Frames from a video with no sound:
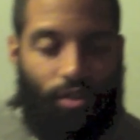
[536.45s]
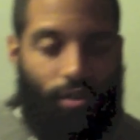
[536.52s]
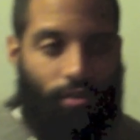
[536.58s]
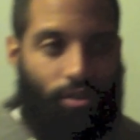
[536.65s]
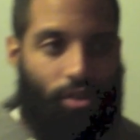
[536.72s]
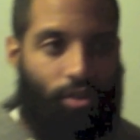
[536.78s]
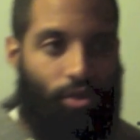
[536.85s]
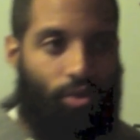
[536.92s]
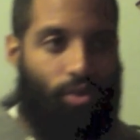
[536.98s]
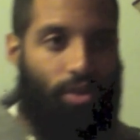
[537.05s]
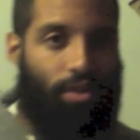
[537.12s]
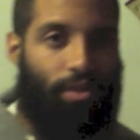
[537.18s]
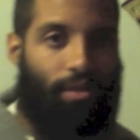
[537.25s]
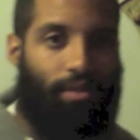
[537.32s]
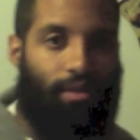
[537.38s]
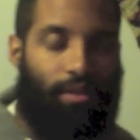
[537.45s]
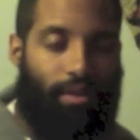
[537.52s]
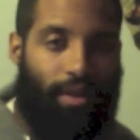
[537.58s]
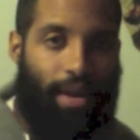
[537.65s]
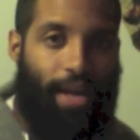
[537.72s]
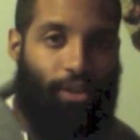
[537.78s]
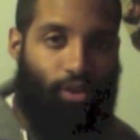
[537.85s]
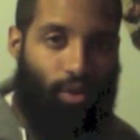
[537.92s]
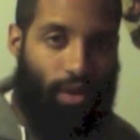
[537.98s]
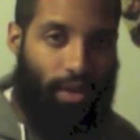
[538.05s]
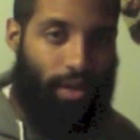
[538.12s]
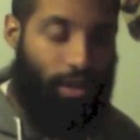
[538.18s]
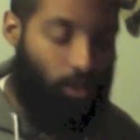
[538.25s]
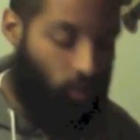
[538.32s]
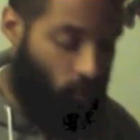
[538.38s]
to using natural
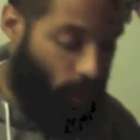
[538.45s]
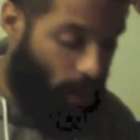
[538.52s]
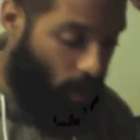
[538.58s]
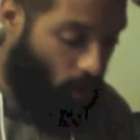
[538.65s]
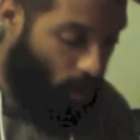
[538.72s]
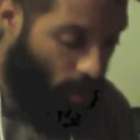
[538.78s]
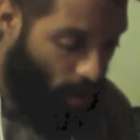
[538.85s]
honey as well.